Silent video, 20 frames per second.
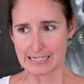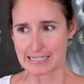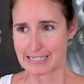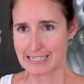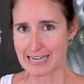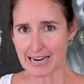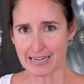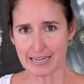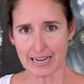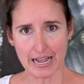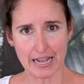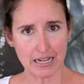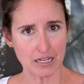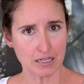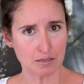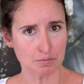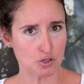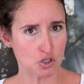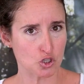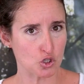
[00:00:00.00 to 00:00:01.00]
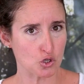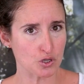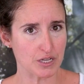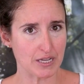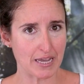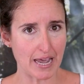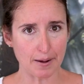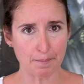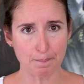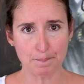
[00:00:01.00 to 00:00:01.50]
that helps to
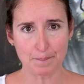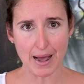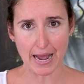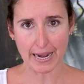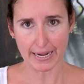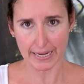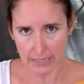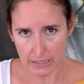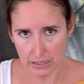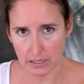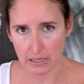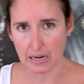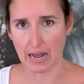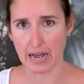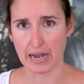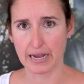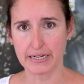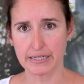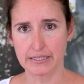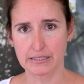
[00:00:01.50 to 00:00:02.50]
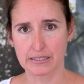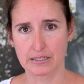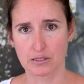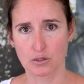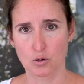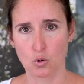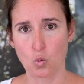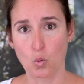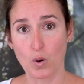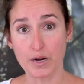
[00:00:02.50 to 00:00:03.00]
get back in line
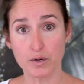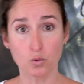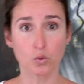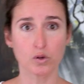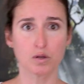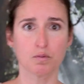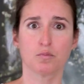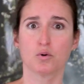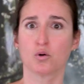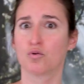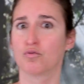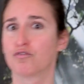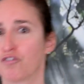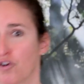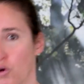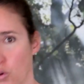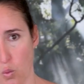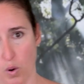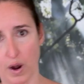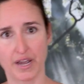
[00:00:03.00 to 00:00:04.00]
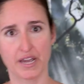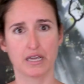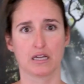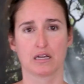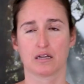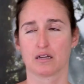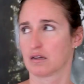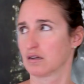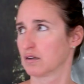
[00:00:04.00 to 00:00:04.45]
when we move away